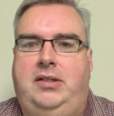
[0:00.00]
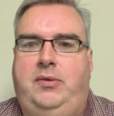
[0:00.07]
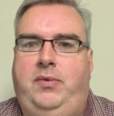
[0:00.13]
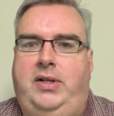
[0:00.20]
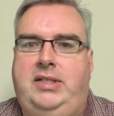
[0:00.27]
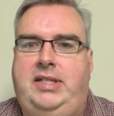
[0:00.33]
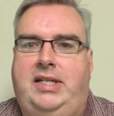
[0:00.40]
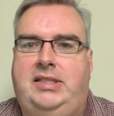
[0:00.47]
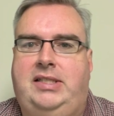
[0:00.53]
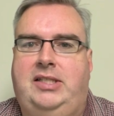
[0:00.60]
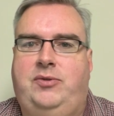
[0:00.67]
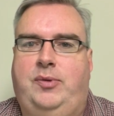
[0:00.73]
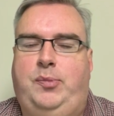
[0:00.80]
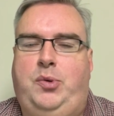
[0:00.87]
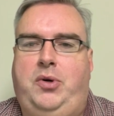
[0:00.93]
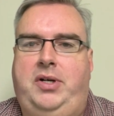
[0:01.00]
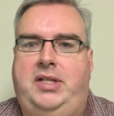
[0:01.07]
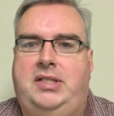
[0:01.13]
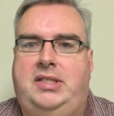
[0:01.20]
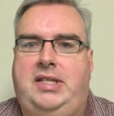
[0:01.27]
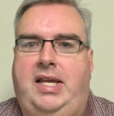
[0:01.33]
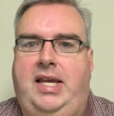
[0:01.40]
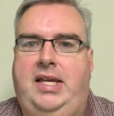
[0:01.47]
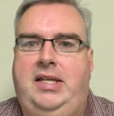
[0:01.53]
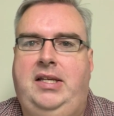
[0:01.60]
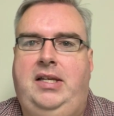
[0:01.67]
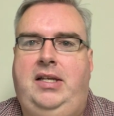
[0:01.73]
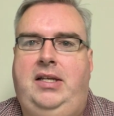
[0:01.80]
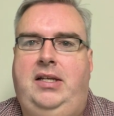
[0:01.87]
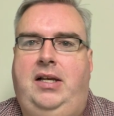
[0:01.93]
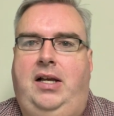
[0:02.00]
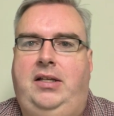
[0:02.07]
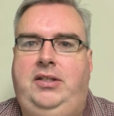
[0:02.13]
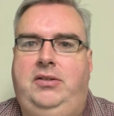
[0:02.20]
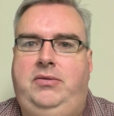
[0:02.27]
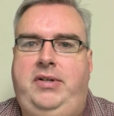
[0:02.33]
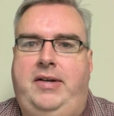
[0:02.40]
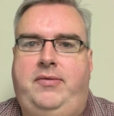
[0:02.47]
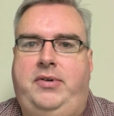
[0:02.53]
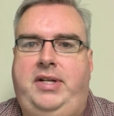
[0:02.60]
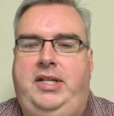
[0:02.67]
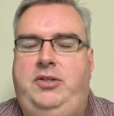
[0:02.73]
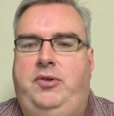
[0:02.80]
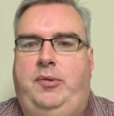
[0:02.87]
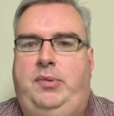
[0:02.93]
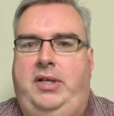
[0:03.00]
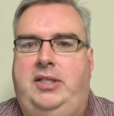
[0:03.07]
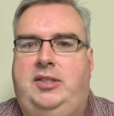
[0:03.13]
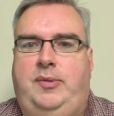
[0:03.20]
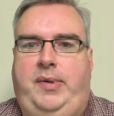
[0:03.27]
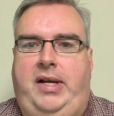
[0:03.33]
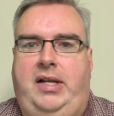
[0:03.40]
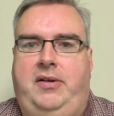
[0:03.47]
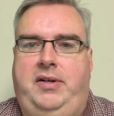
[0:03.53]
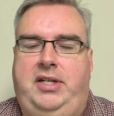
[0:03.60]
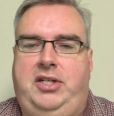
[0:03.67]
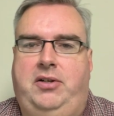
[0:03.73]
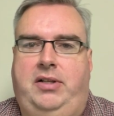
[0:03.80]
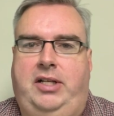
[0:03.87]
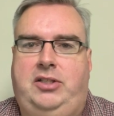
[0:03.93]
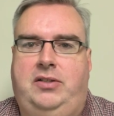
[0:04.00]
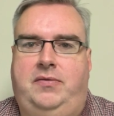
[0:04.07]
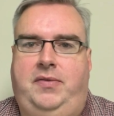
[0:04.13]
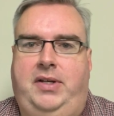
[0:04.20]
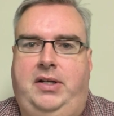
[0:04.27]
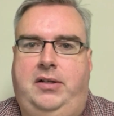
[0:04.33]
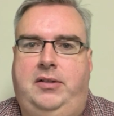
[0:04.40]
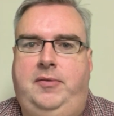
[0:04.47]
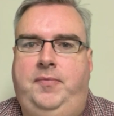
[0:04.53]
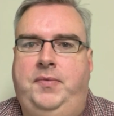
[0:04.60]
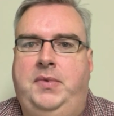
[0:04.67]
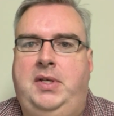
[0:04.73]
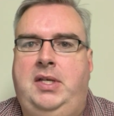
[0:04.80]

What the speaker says: And what Tesla's report is saying, you never need to replace the battery in your electric vehicle.